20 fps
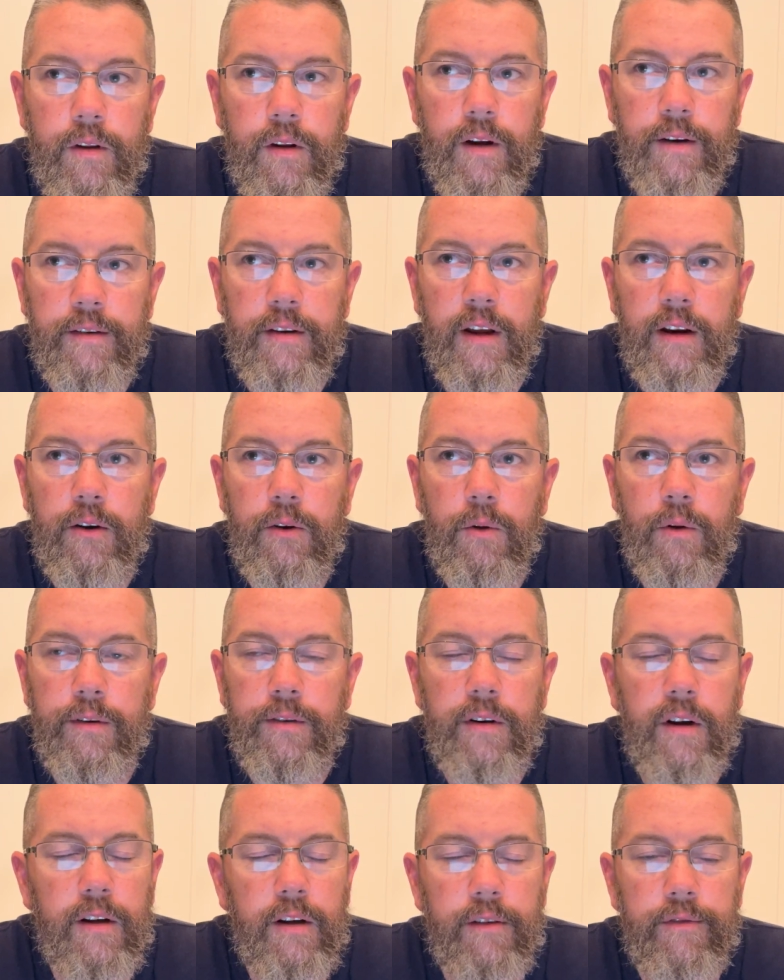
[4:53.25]
a
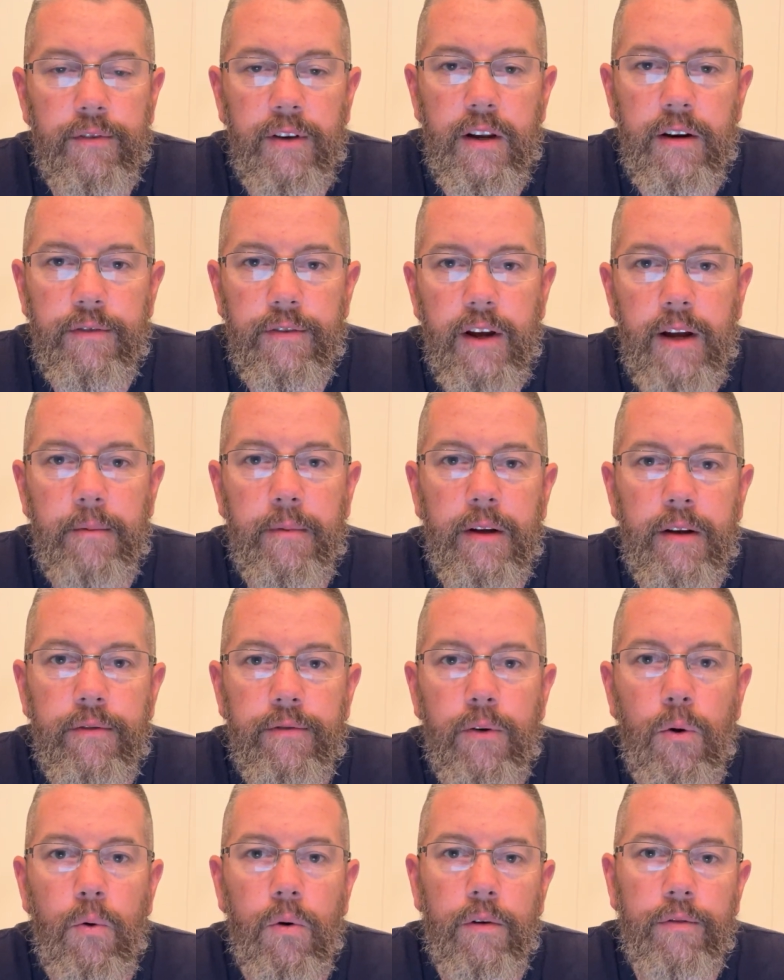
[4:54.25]
tenderloin's not going to feed a family of
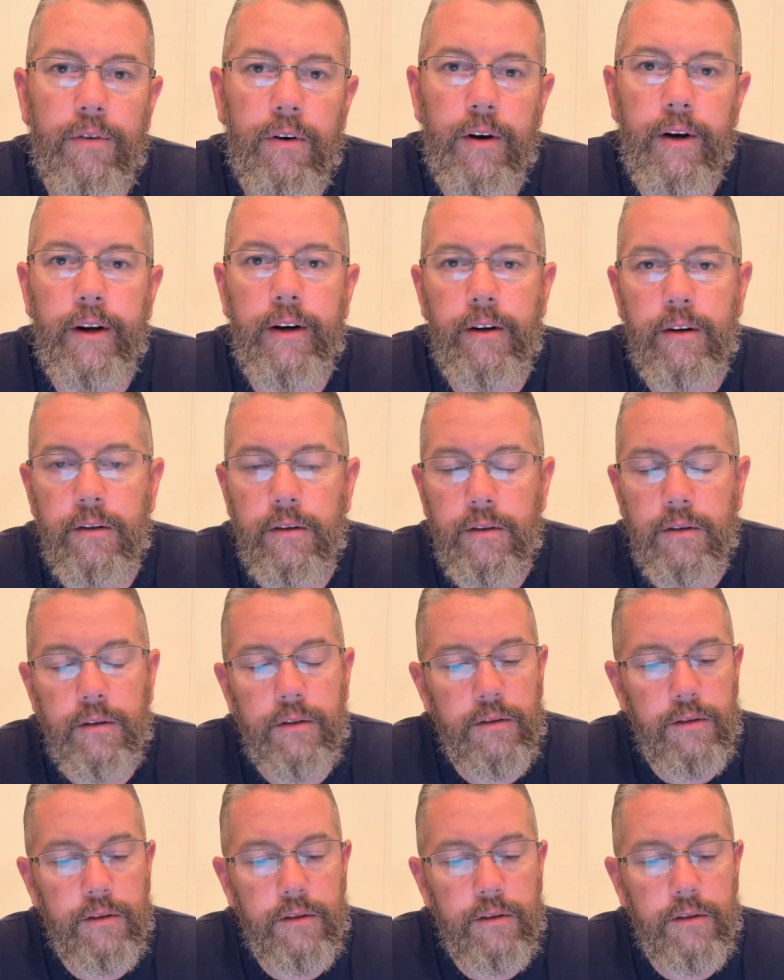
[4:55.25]
4 for dinner.